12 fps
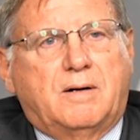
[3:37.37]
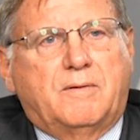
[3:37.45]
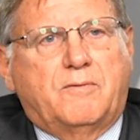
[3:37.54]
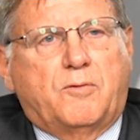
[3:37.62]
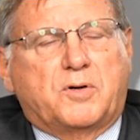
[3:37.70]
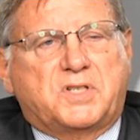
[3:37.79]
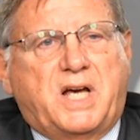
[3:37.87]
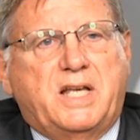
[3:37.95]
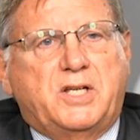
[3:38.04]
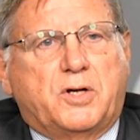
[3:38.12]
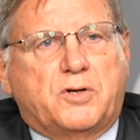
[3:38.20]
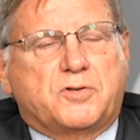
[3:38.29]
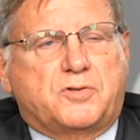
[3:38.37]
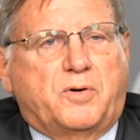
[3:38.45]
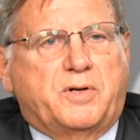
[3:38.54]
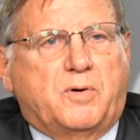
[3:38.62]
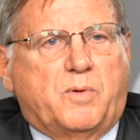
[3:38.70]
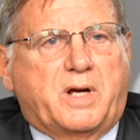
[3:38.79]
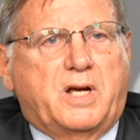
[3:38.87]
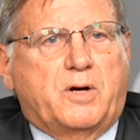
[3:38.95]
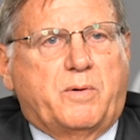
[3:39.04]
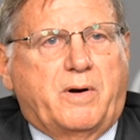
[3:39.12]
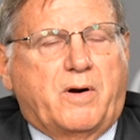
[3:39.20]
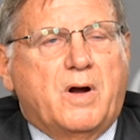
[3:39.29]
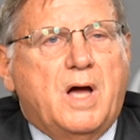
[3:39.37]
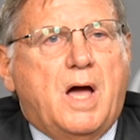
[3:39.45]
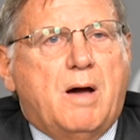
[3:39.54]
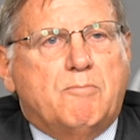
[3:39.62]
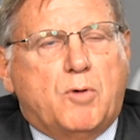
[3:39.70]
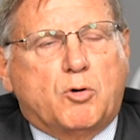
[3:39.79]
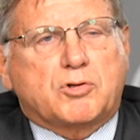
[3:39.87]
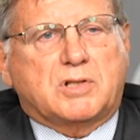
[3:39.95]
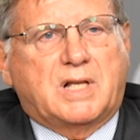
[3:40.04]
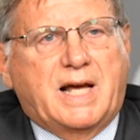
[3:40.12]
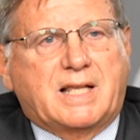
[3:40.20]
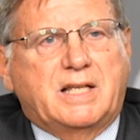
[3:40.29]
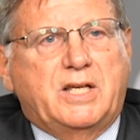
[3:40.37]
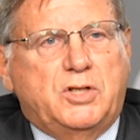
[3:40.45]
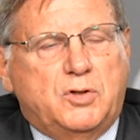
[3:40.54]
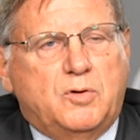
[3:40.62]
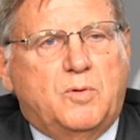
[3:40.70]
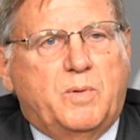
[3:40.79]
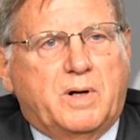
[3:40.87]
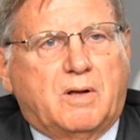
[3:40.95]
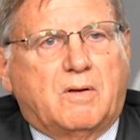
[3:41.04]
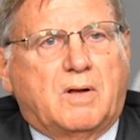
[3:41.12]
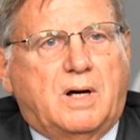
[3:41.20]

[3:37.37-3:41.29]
for 10 years during your working career, most likely you will